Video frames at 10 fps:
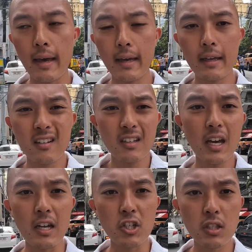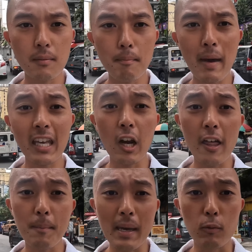And yeah, just making
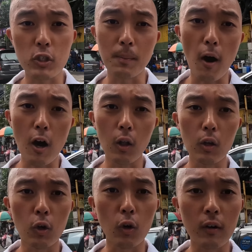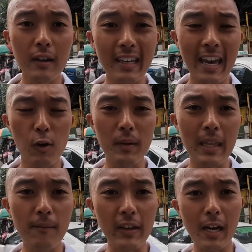other people smile or helping
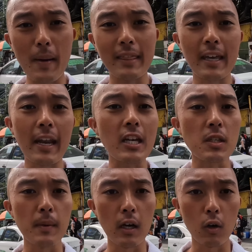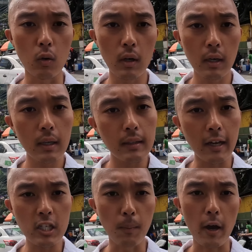them forget about their next meal.
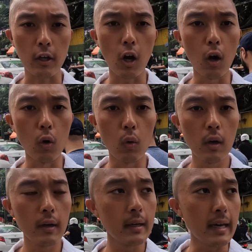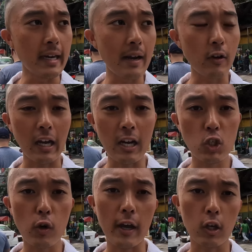That is my goal in every
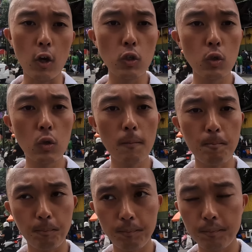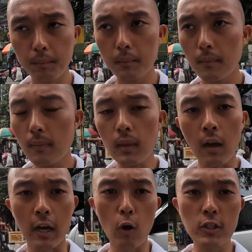country I go to.
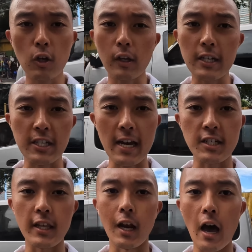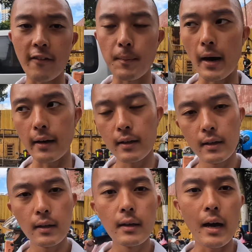I know it's not going to change their life, but
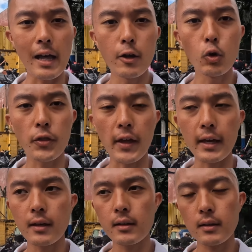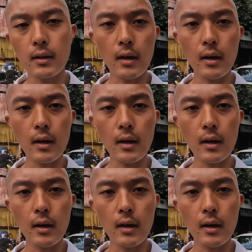a little thing